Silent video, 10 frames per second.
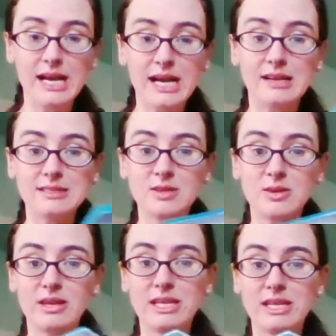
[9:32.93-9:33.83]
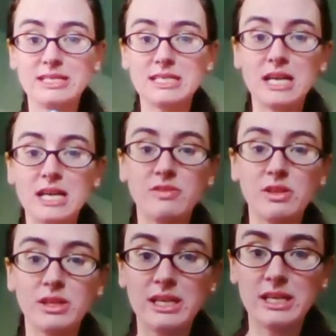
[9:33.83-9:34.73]
Also on the inside of the
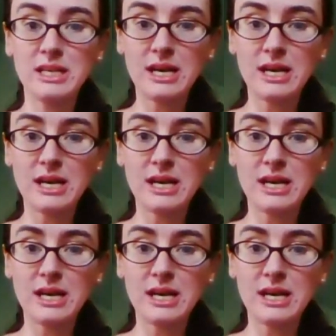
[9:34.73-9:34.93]
lid,